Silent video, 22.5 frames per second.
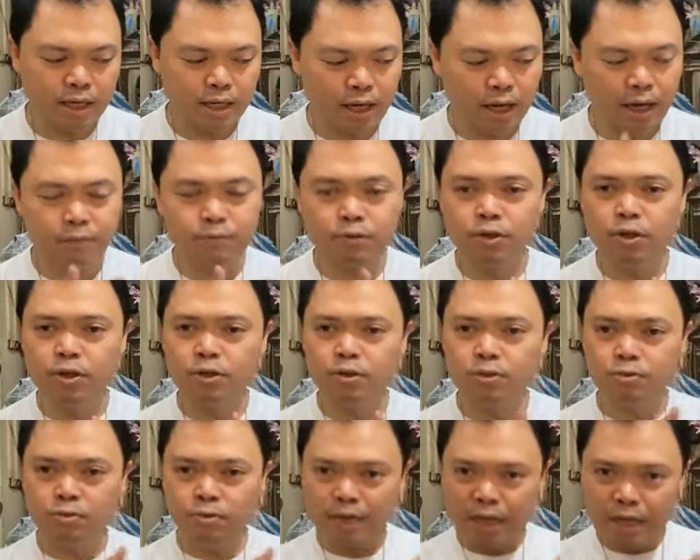And
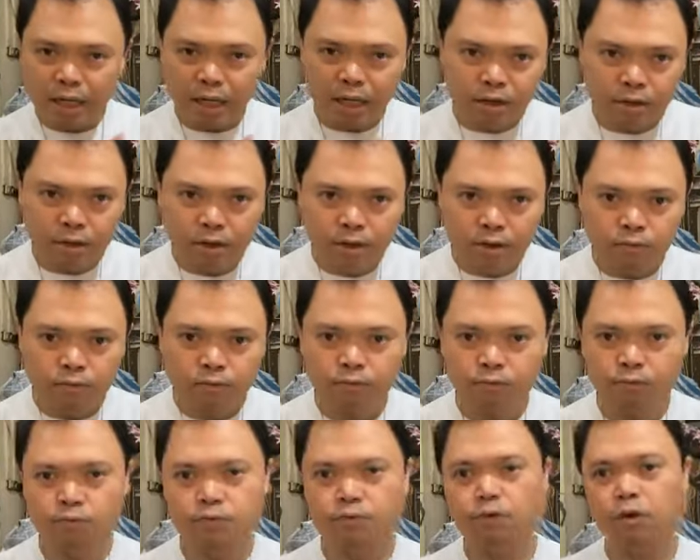after reading
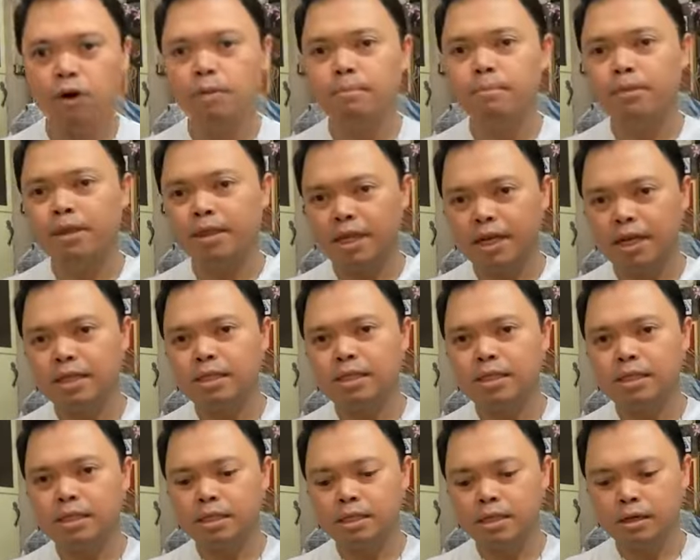from
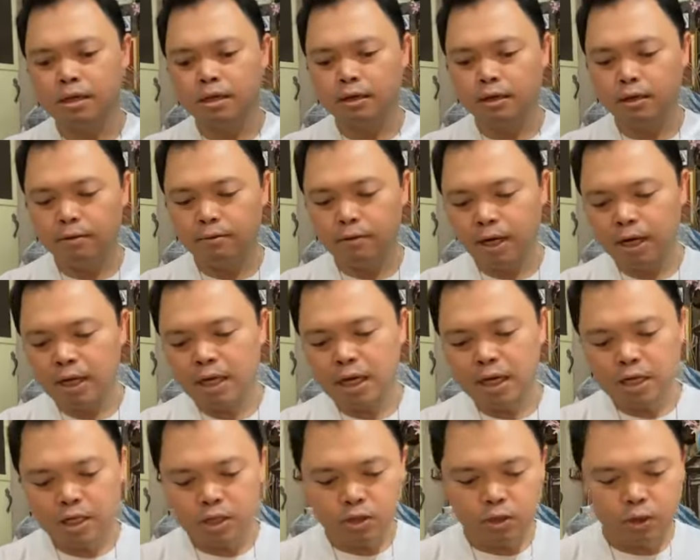this, all
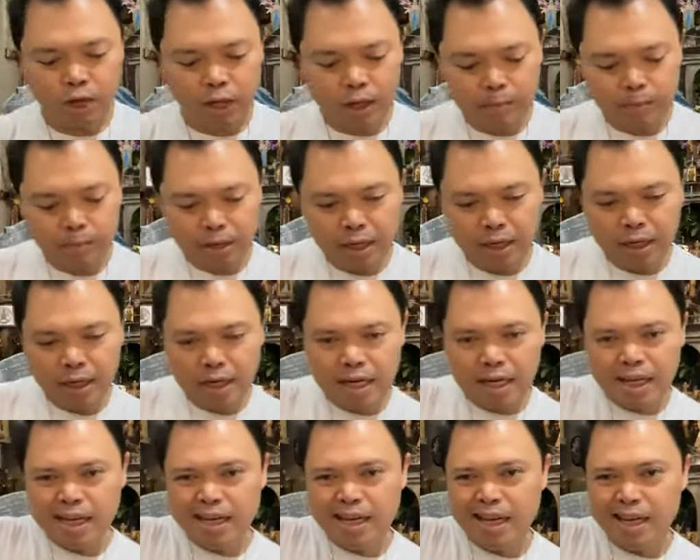right, so I'll
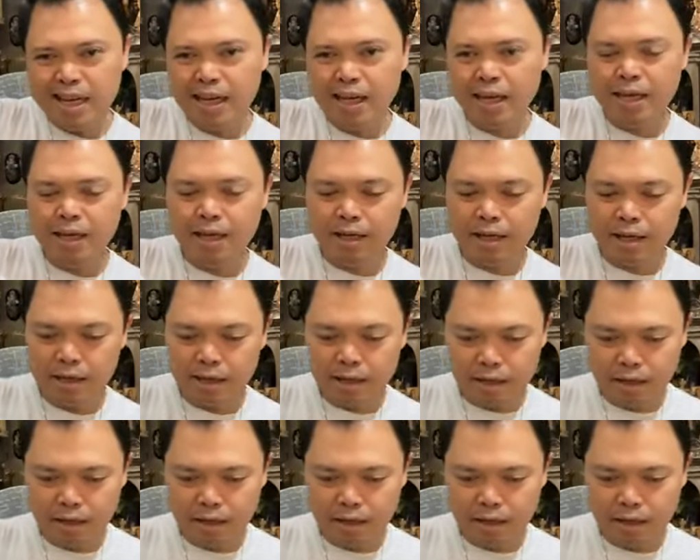be laying